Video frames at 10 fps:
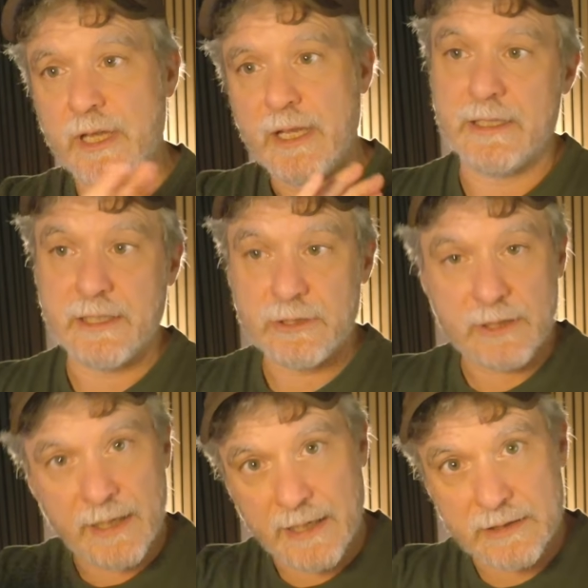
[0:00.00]
and then you
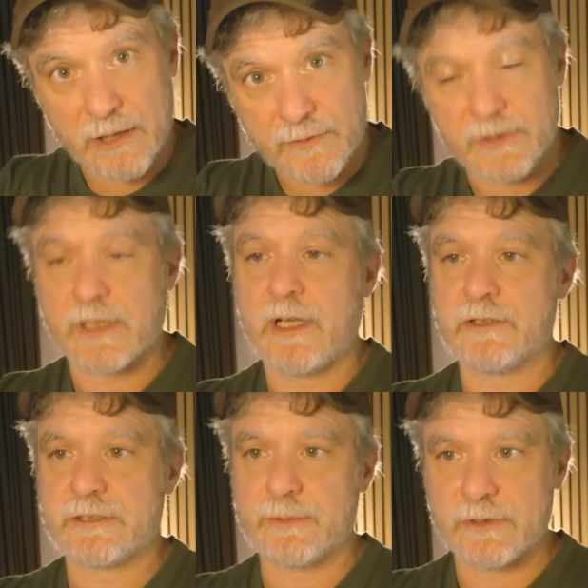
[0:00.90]
can hand it off to the
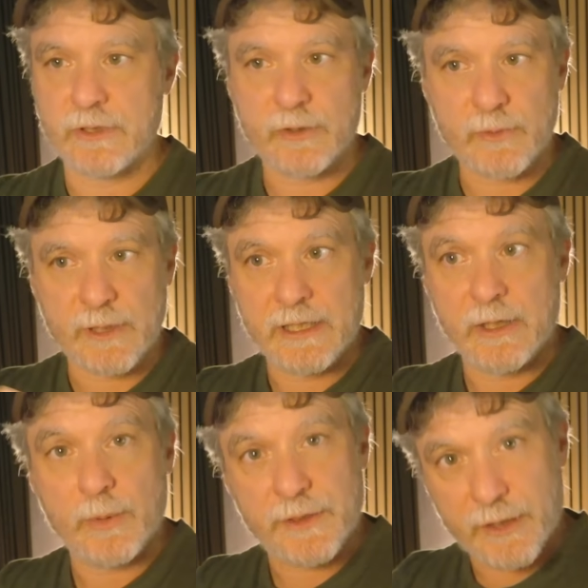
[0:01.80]
customer so they're ready to
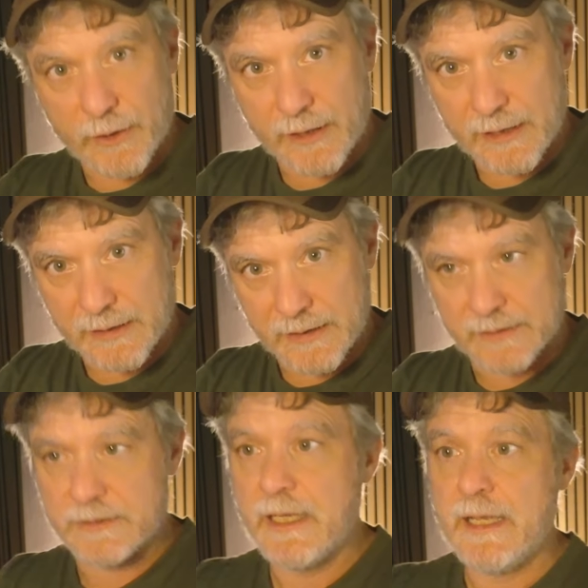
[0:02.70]
go with their N eight N,